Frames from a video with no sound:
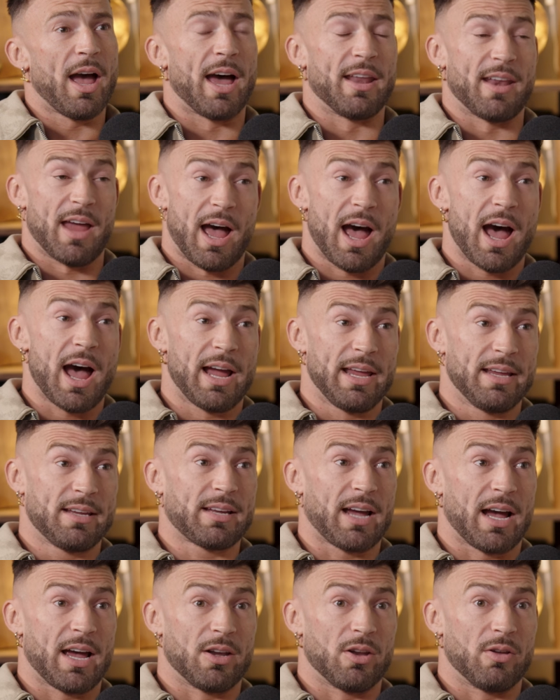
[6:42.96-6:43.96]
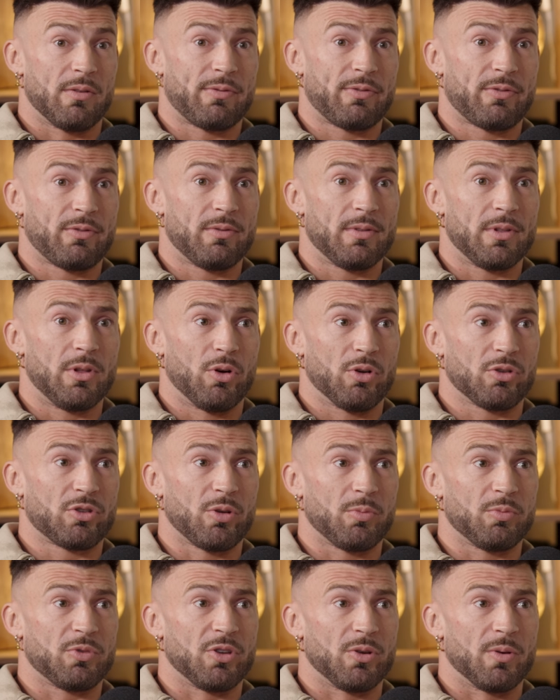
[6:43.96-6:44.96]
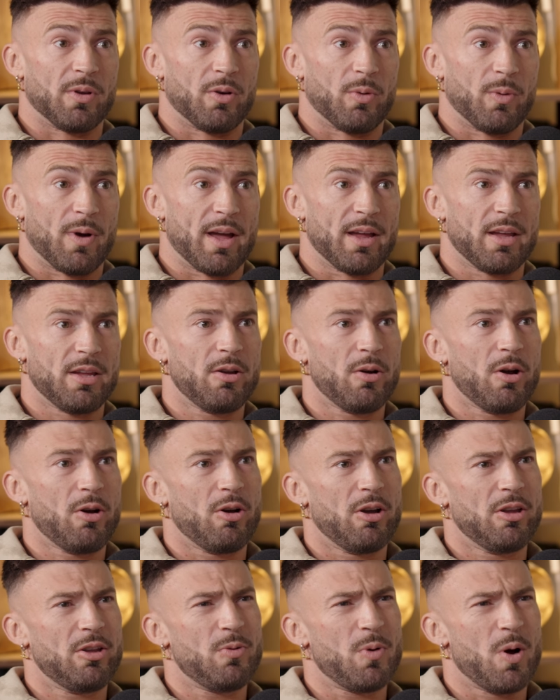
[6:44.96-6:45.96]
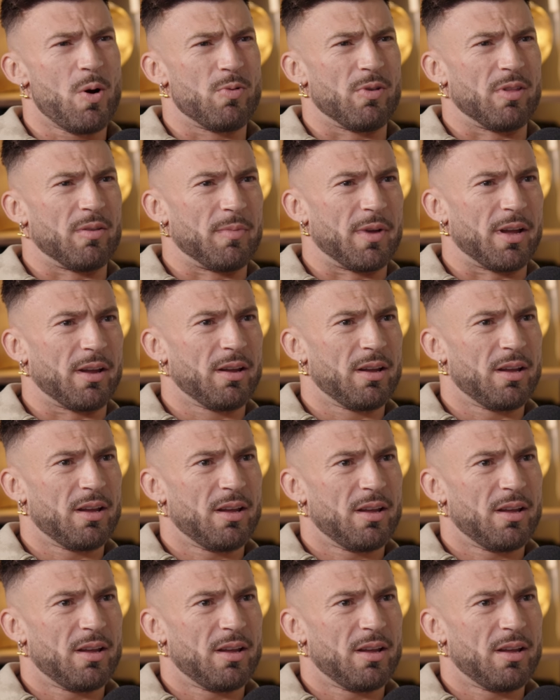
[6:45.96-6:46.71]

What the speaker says: and I kind of looked up to you in a way. Are you older than me?